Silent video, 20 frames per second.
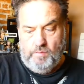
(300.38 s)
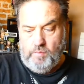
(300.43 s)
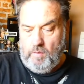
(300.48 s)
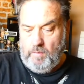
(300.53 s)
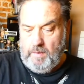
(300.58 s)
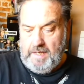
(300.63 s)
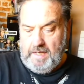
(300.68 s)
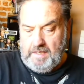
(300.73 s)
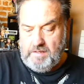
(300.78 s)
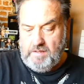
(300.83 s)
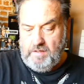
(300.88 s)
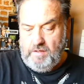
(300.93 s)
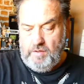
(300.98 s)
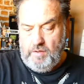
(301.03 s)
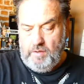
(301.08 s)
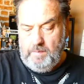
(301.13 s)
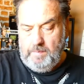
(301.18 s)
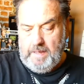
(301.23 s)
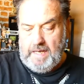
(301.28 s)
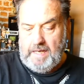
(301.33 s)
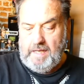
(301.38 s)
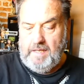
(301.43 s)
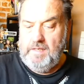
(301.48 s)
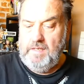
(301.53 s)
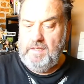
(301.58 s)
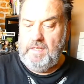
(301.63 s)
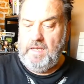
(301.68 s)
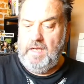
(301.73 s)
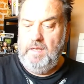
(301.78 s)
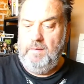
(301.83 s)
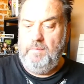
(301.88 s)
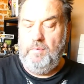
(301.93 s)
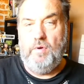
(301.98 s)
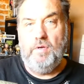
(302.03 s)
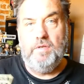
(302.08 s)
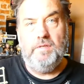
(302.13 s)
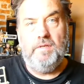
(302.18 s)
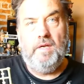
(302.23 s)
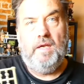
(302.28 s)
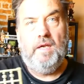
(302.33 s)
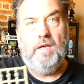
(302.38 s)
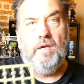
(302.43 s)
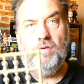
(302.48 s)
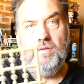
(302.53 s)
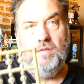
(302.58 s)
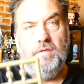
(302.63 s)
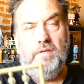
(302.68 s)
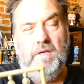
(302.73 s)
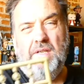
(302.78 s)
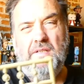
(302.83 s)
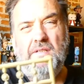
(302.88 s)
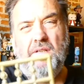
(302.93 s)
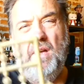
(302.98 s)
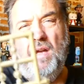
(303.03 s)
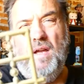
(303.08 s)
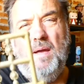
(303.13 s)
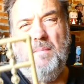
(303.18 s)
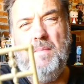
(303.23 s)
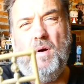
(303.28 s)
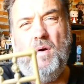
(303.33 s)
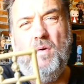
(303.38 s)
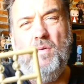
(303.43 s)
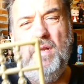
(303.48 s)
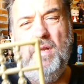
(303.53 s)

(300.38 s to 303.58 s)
what we had to do back in the day, boys and girls, and yes, I am old